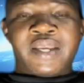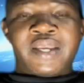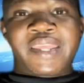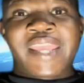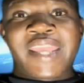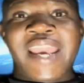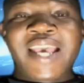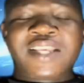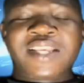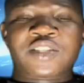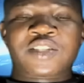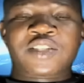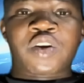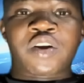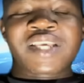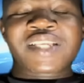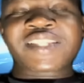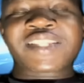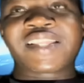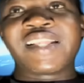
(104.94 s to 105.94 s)
Yes,
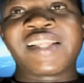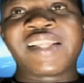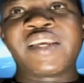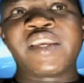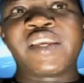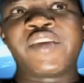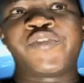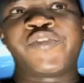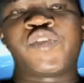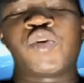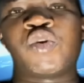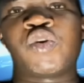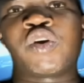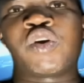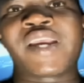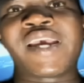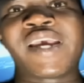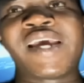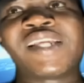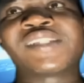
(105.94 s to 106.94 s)
honestly, if you
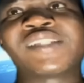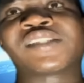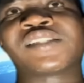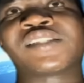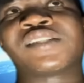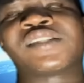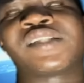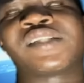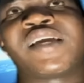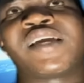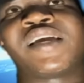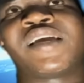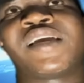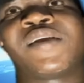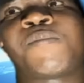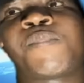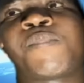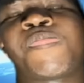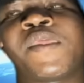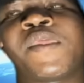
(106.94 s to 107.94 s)
look at
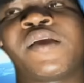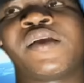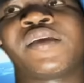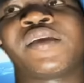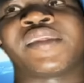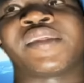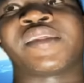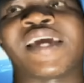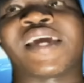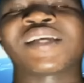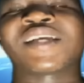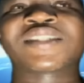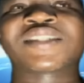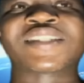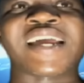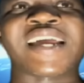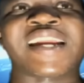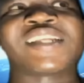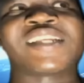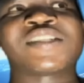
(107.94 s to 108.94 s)
the
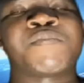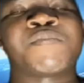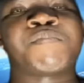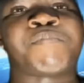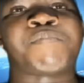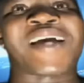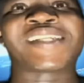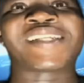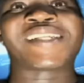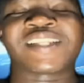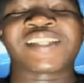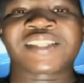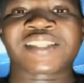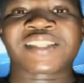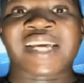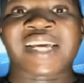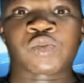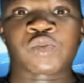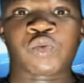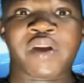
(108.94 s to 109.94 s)
gangsterism patterns
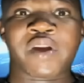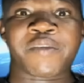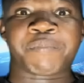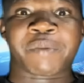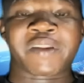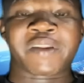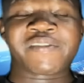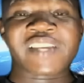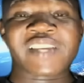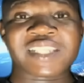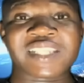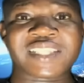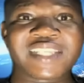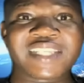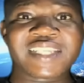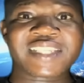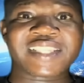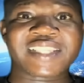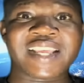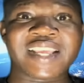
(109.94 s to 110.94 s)
that were
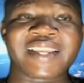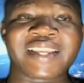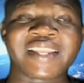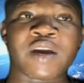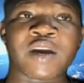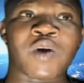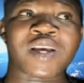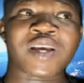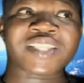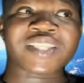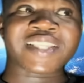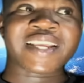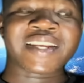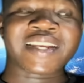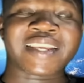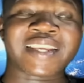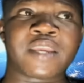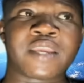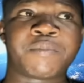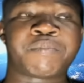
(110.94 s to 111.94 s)
previously in the
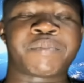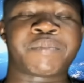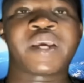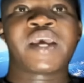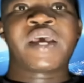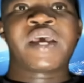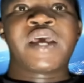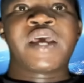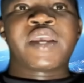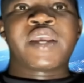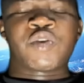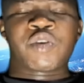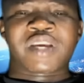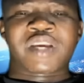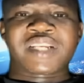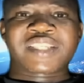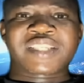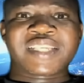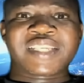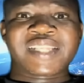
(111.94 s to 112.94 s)
Western Cape, you
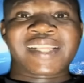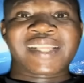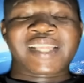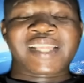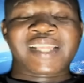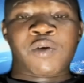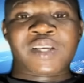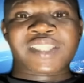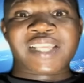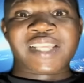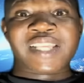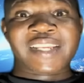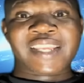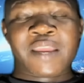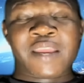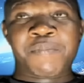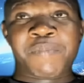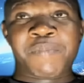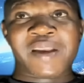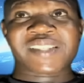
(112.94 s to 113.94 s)
can see that the Western
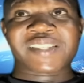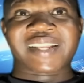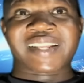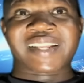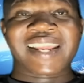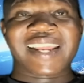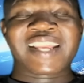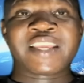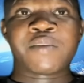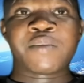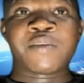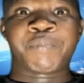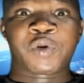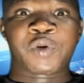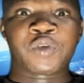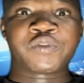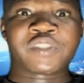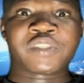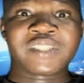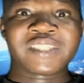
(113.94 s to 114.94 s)
Cape has really
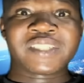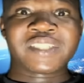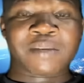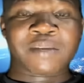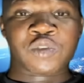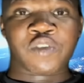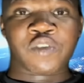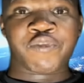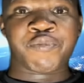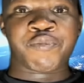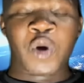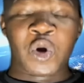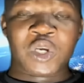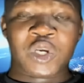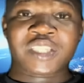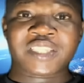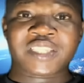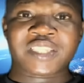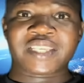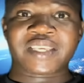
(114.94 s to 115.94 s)
improved in terms of
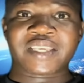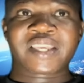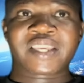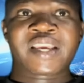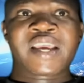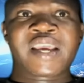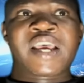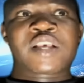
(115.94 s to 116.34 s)
policing.